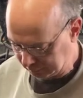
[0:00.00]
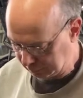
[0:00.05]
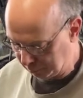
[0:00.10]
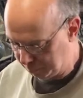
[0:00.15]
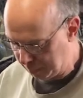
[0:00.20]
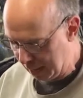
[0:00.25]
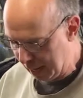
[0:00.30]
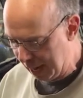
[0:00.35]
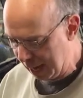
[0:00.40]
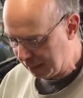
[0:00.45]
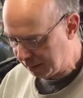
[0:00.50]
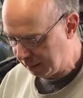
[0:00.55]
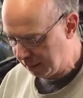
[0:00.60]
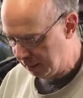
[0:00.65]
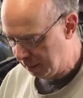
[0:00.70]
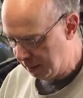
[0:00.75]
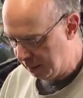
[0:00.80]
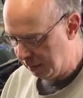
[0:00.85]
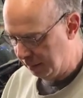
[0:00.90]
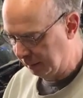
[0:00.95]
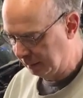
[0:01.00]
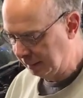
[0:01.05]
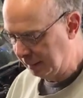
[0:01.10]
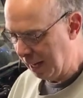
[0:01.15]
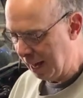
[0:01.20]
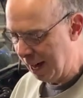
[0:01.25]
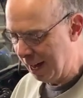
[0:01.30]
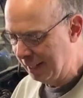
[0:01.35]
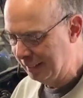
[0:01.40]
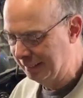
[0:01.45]
the back. The
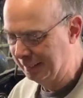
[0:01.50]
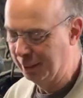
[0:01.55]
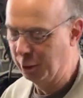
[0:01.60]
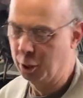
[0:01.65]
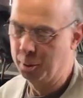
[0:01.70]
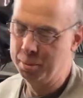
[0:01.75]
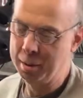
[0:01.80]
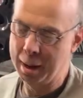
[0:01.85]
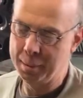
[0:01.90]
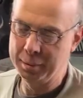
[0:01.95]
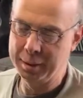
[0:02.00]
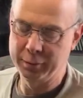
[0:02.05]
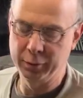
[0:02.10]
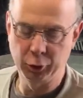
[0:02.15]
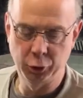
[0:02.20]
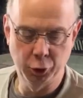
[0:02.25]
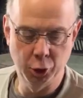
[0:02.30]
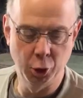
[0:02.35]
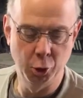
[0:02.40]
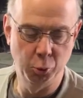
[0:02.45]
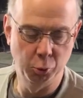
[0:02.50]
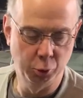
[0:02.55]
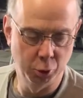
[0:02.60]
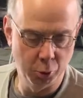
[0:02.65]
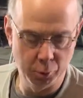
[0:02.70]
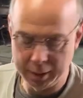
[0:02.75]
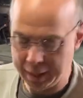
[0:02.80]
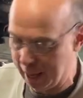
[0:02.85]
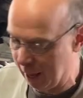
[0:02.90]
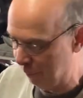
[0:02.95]
sides, they were probably every
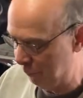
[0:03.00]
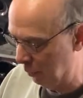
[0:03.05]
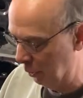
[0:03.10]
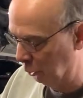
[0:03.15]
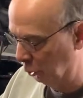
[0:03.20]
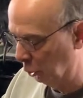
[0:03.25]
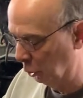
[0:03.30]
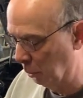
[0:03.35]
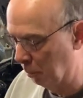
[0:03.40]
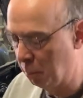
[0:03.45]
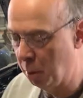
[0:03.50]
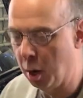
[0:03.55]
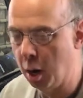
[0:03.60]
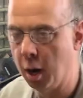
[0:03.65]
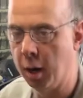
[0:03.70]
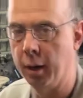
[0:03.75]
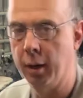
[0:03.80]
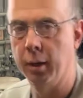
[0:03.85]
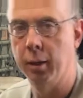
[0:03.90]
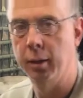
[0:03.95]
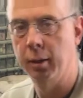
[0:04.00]
2.5 inches apart.